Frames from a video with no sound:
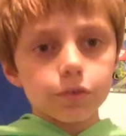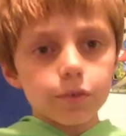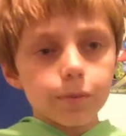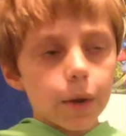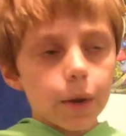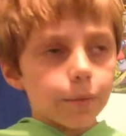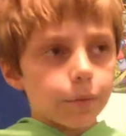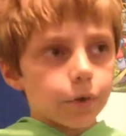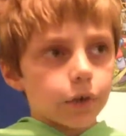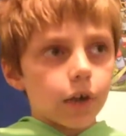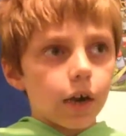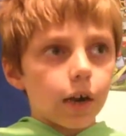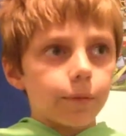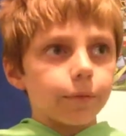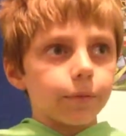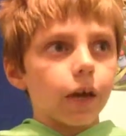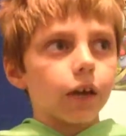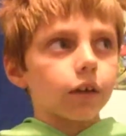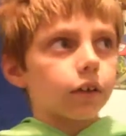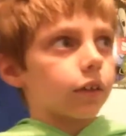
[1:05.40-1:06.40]
remember, I'm
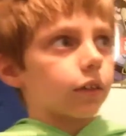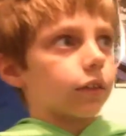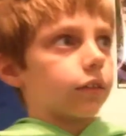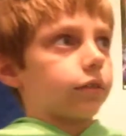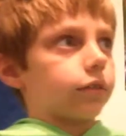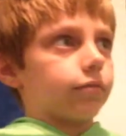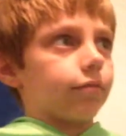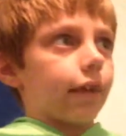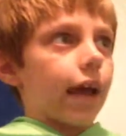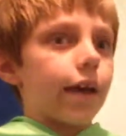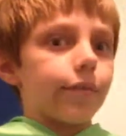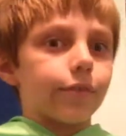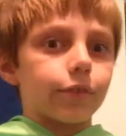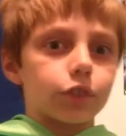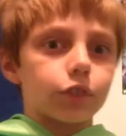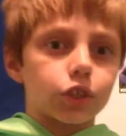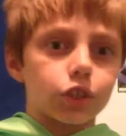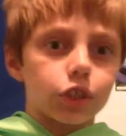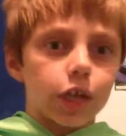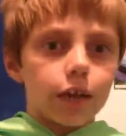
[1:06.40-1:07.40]
not going to have the
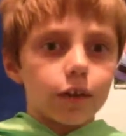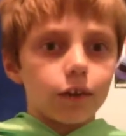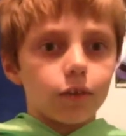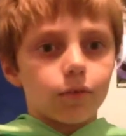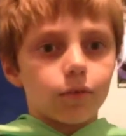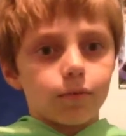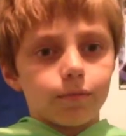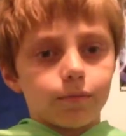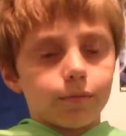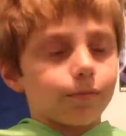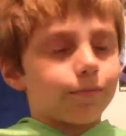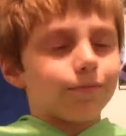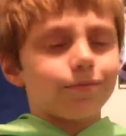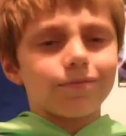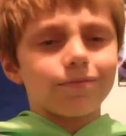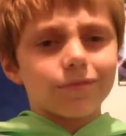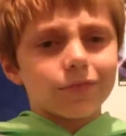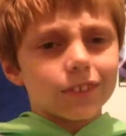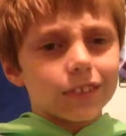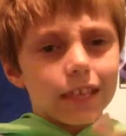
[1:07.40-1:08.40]
channel
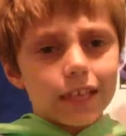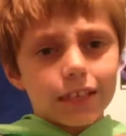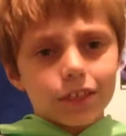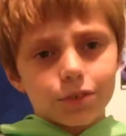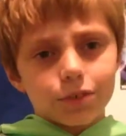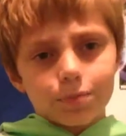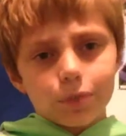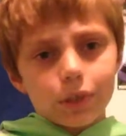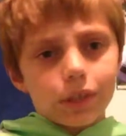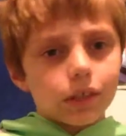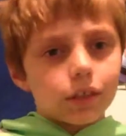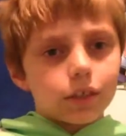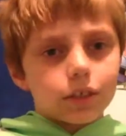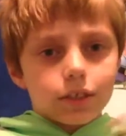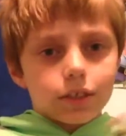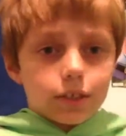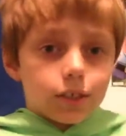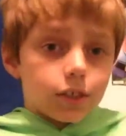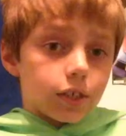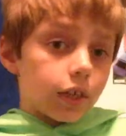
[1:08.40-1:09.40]
/
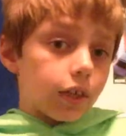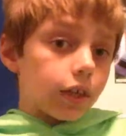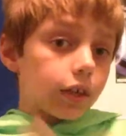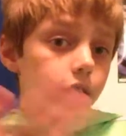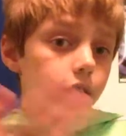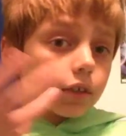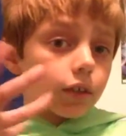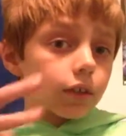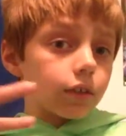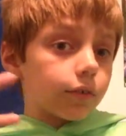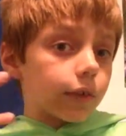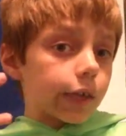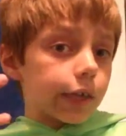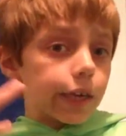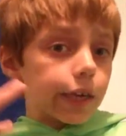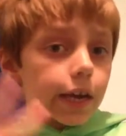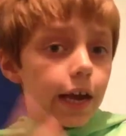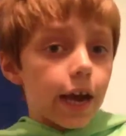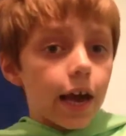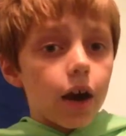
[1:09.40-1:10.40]
playlist done right
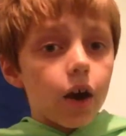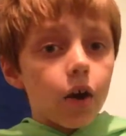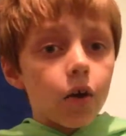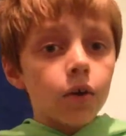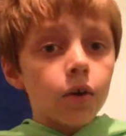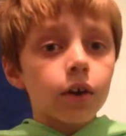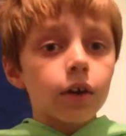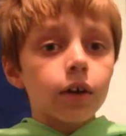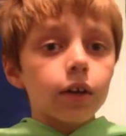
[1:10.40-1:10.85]
now.